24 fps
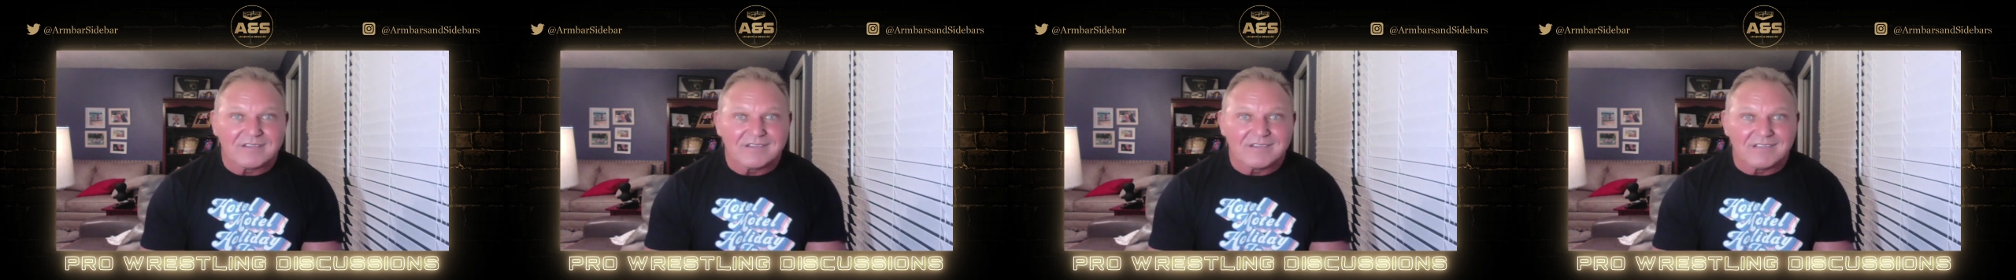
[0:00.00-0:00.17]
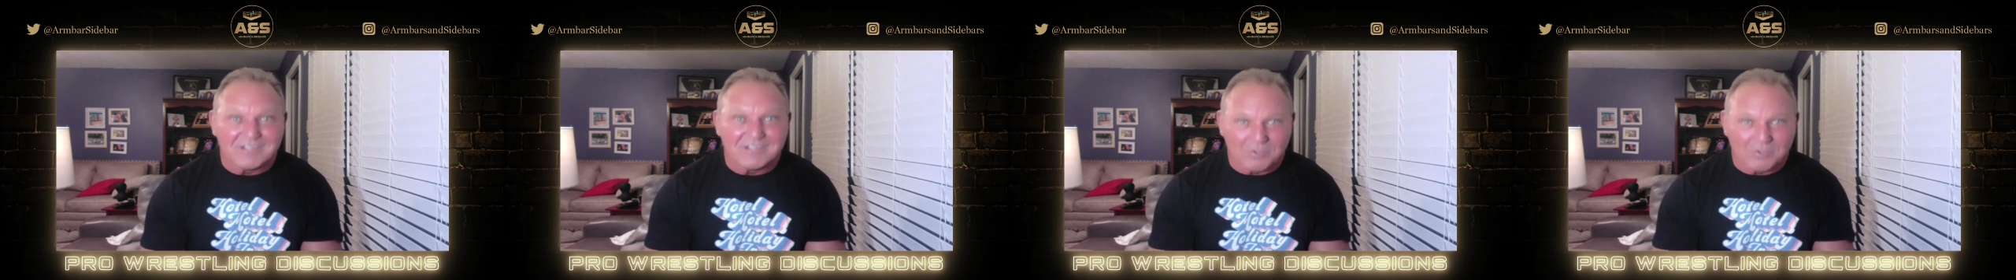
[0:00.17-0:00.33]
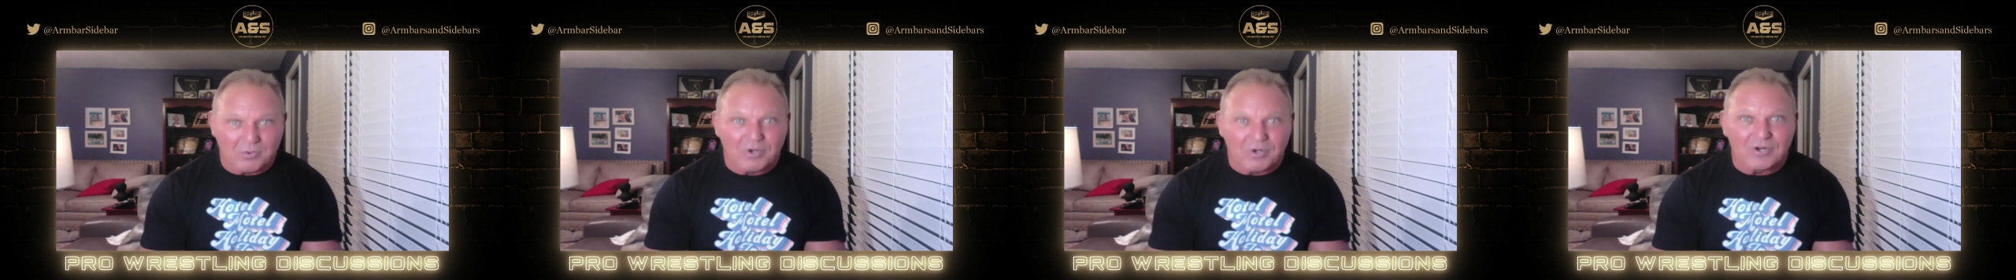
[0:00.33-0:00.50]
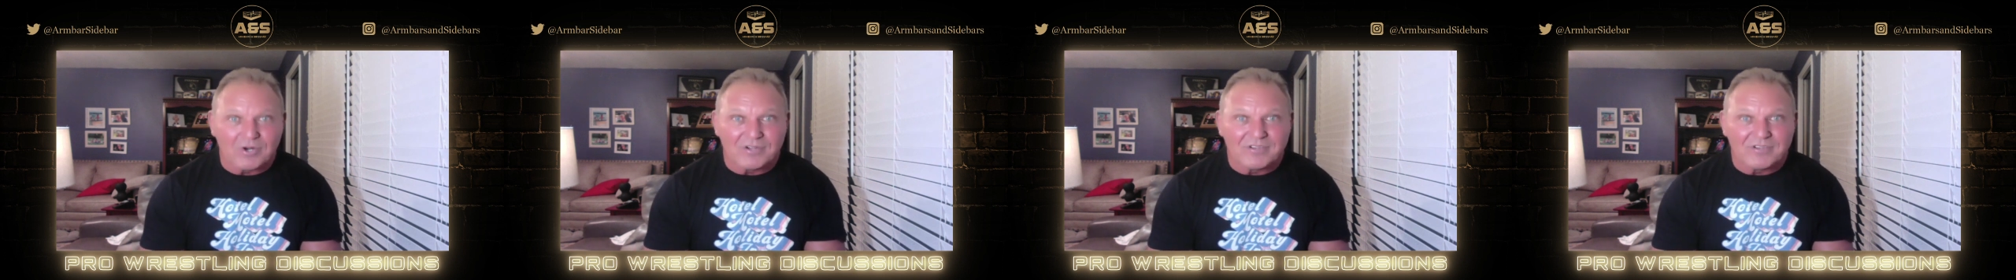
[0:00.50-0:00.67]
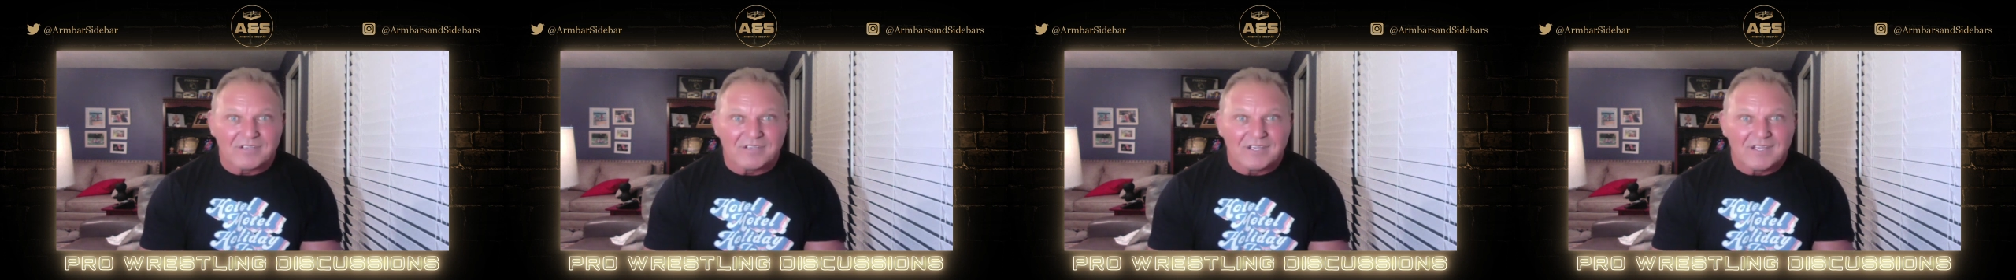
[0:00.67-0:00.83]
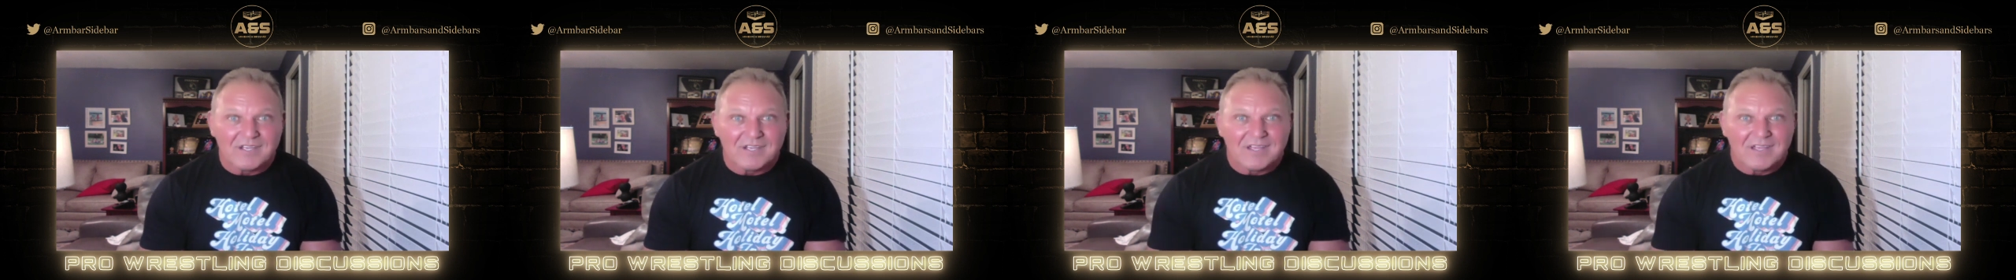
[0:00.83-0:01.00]
in the world.
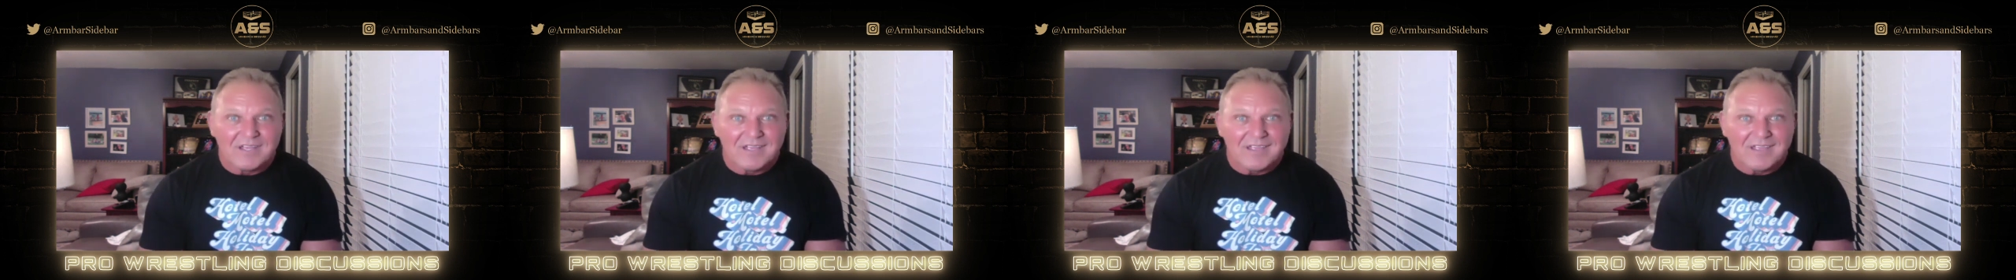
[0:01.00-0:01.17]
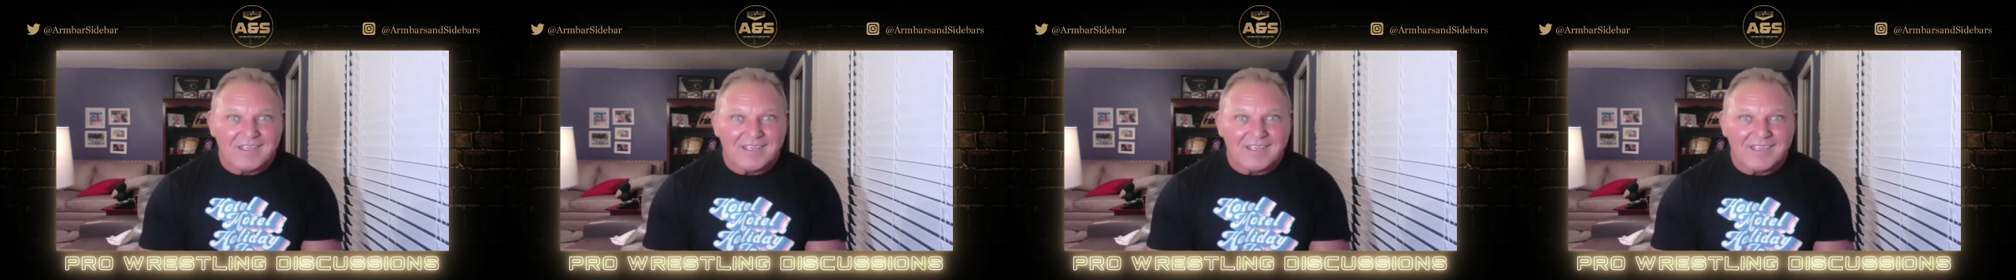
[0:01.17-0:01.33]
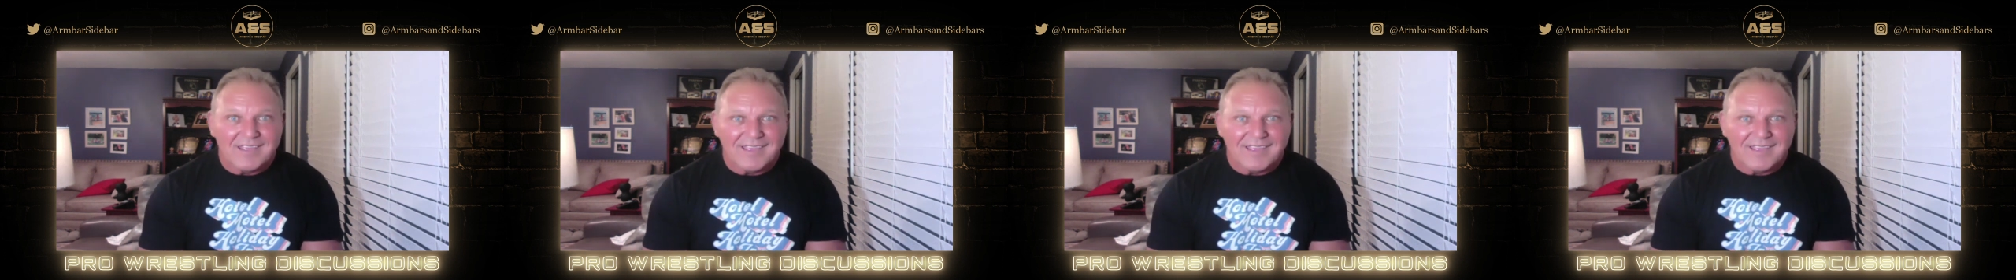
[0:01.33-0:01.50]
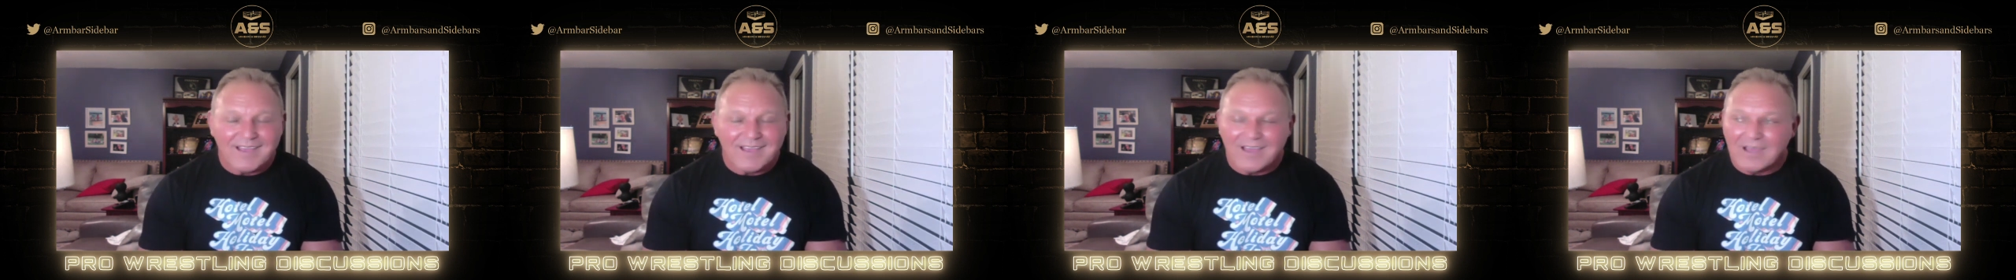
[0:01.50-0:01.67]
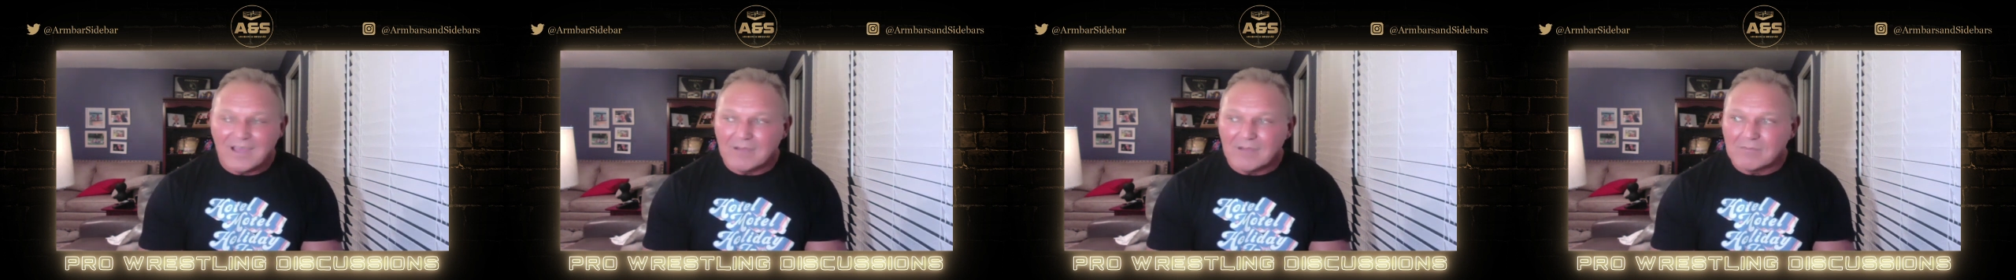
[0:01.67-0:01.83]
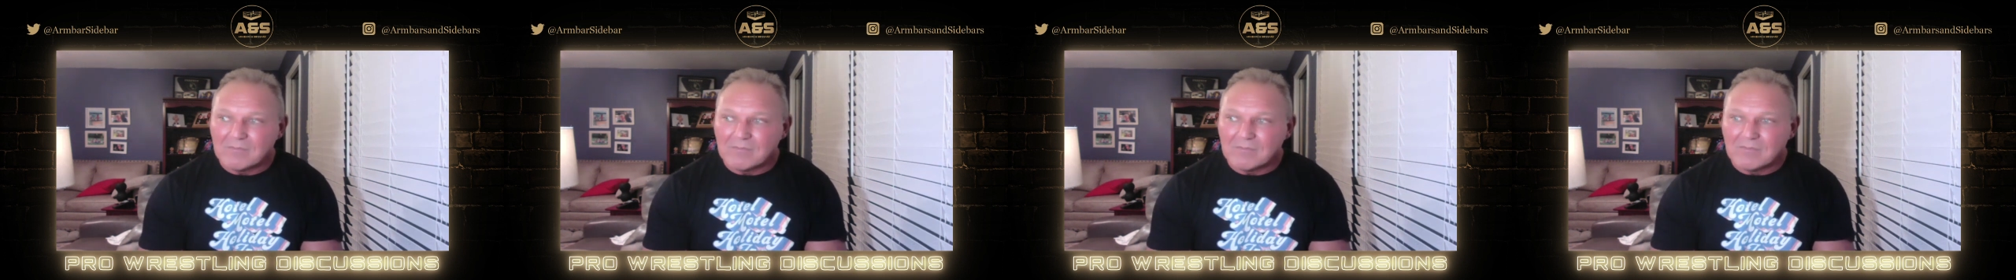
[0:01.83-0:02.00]

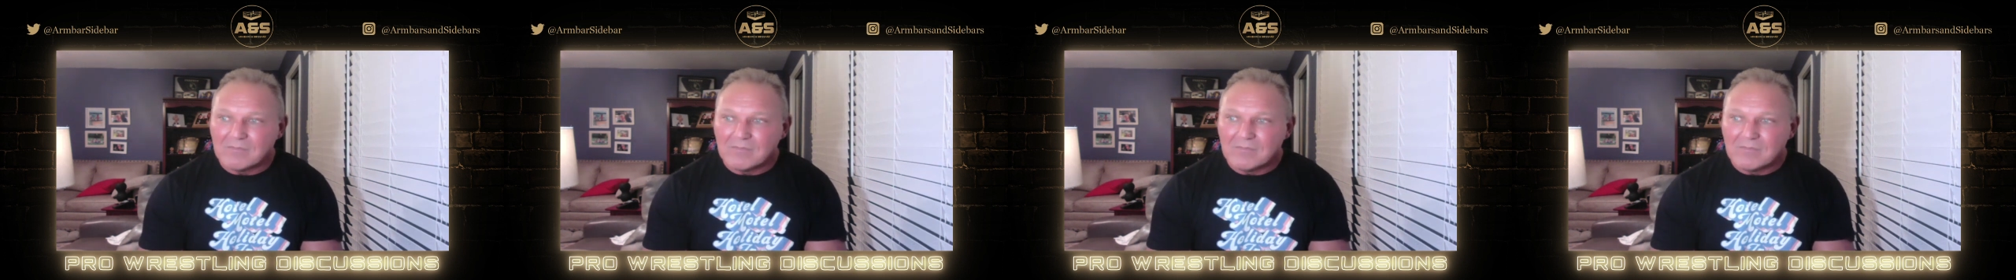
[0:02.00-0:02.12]
And